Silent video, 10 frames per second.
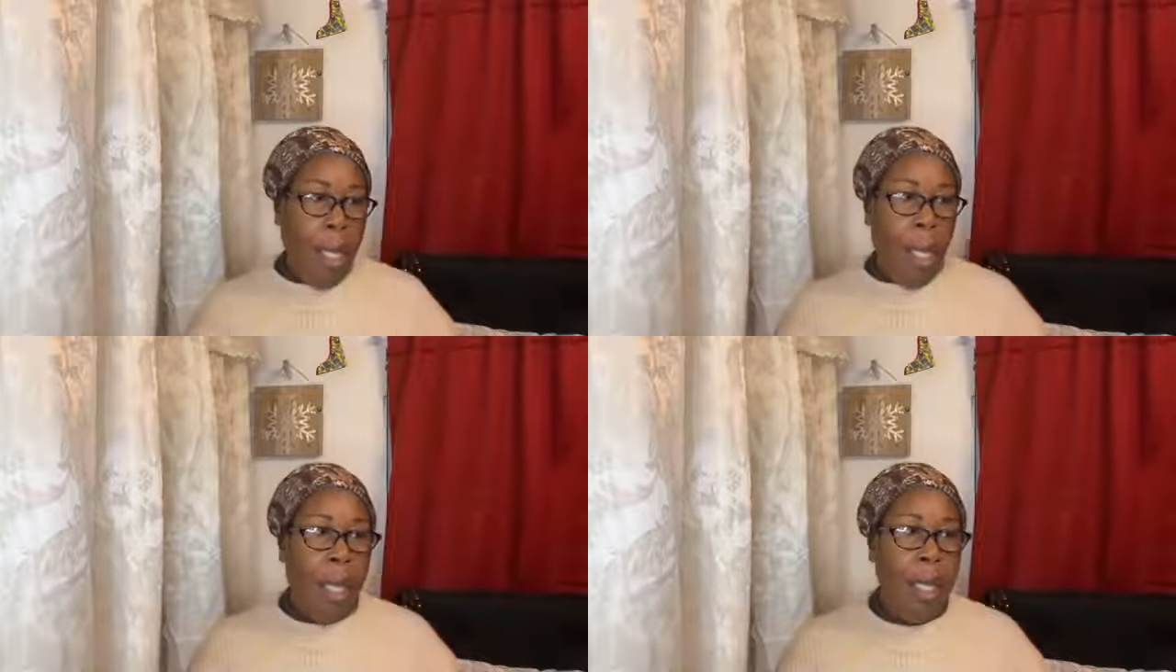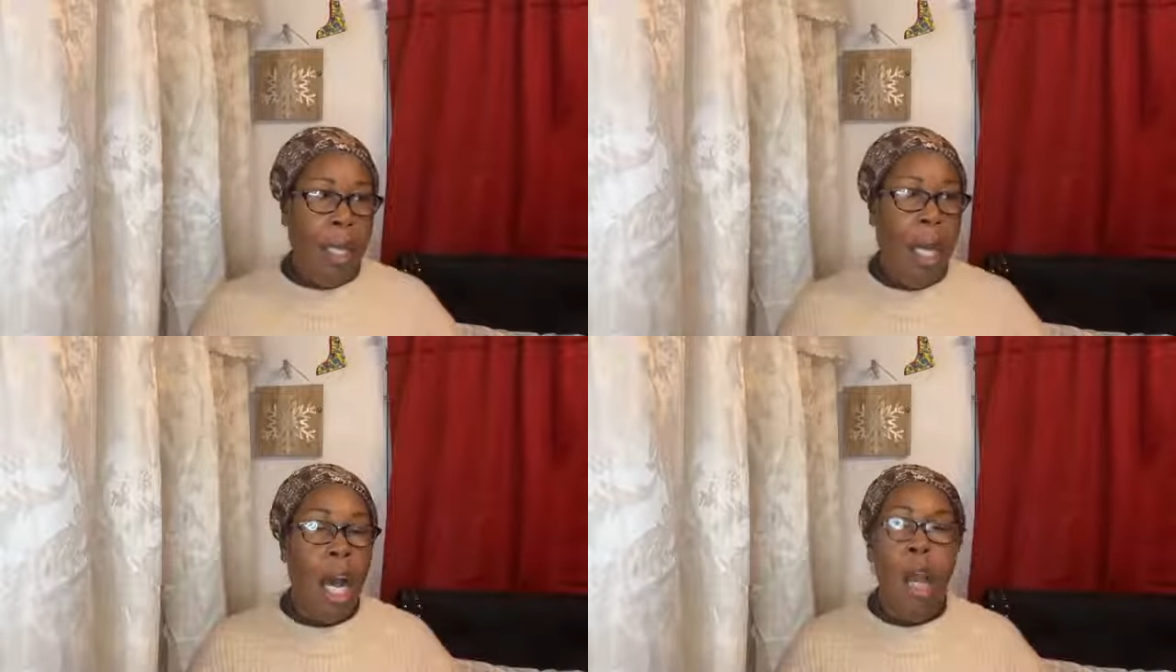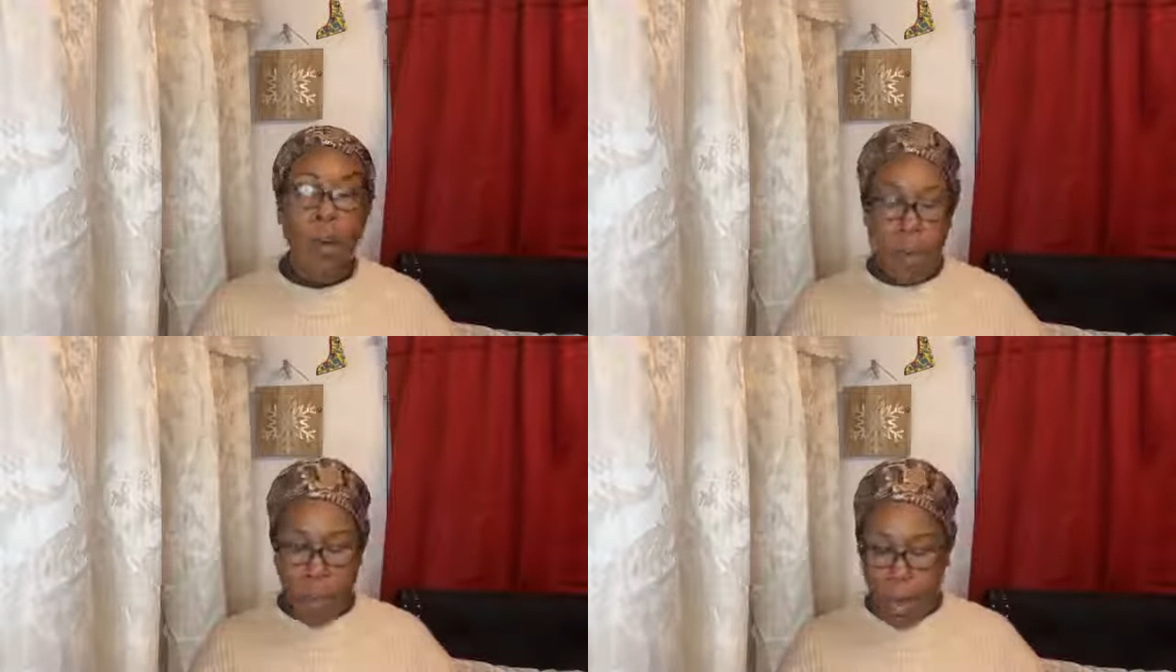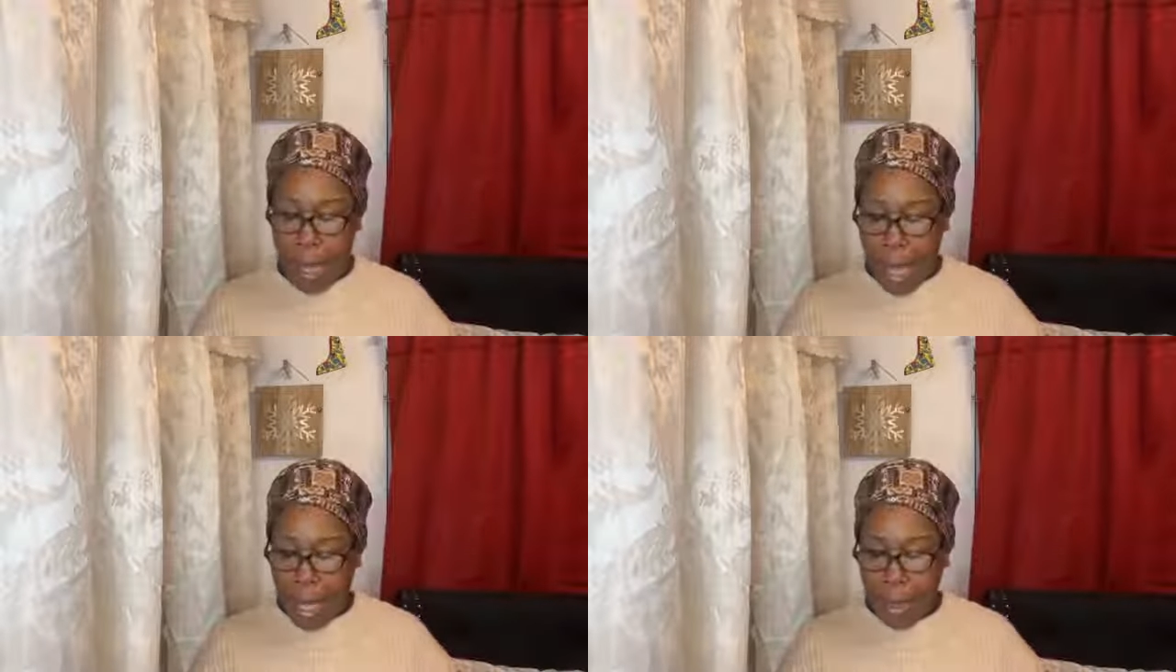uh, horrible.
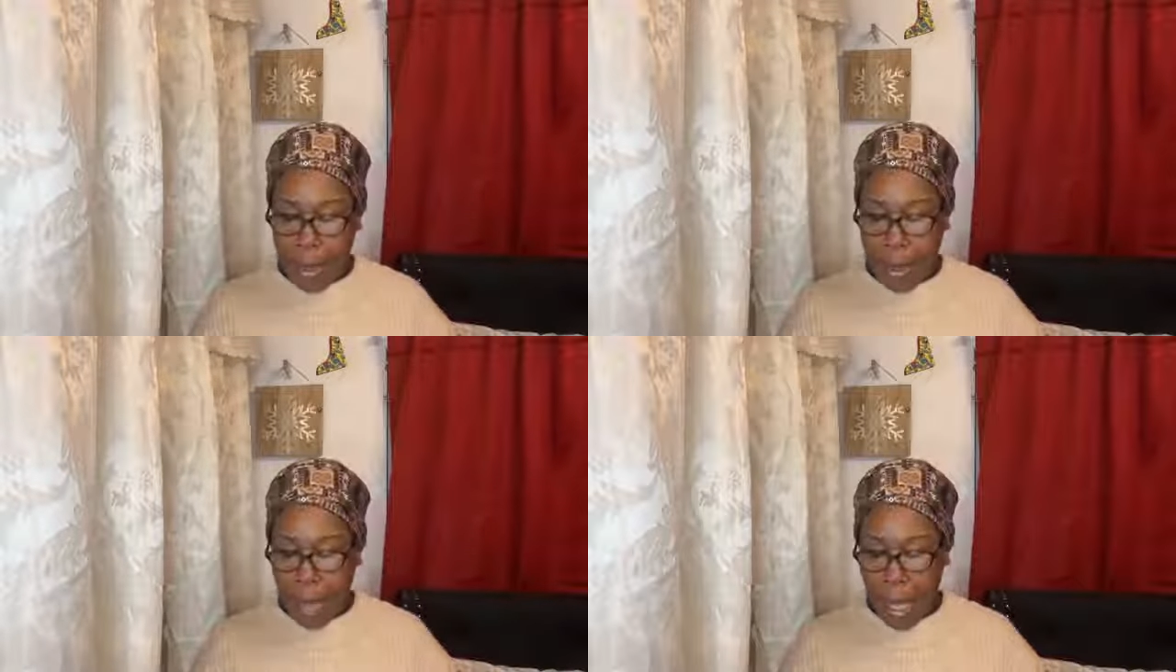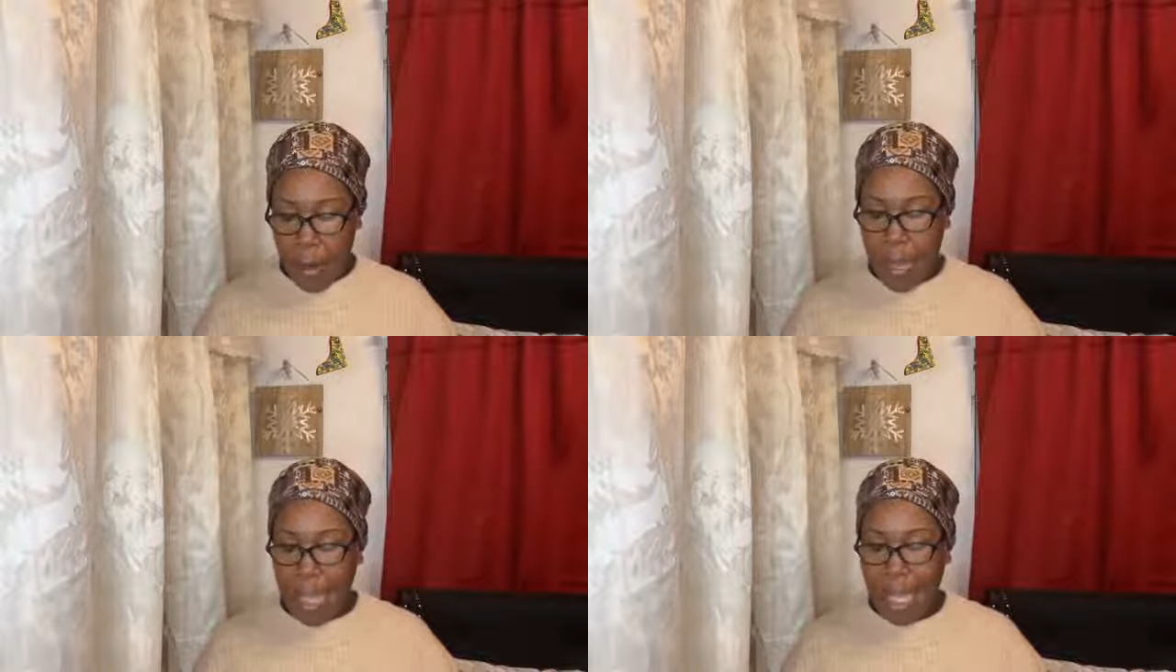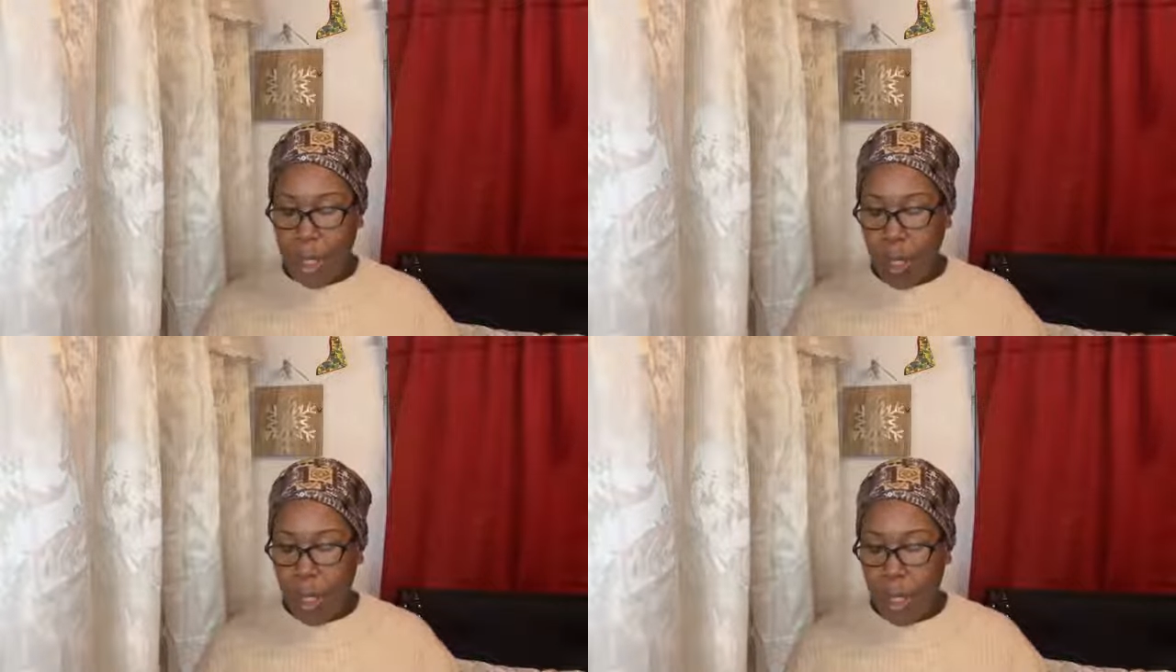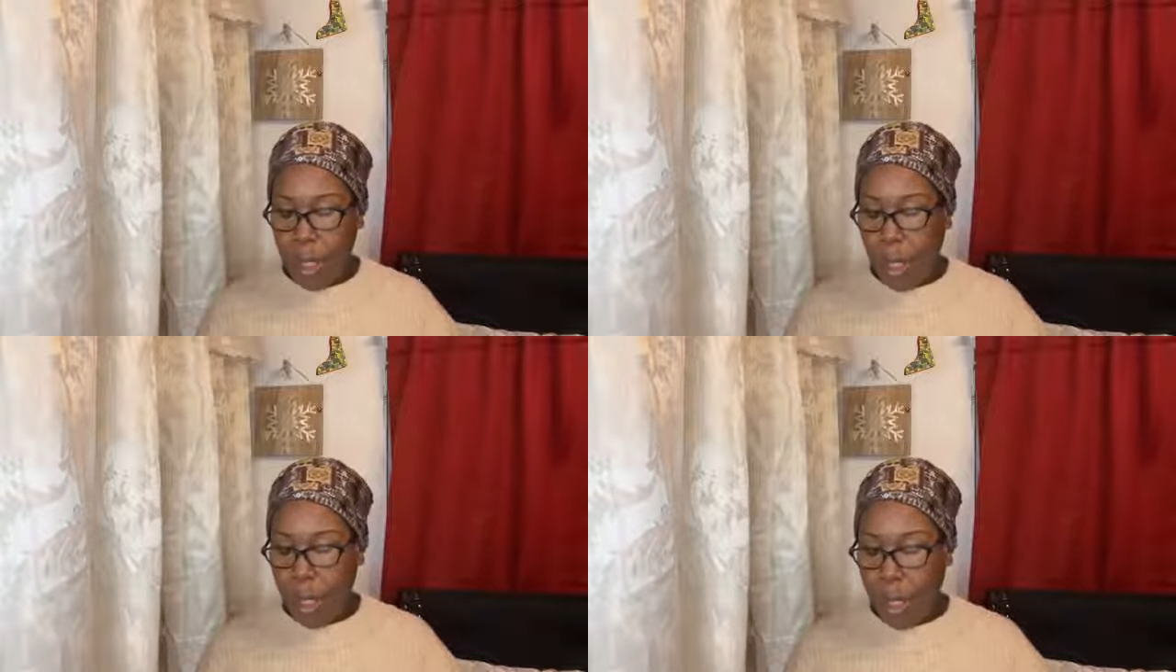And it's the same thing that's going to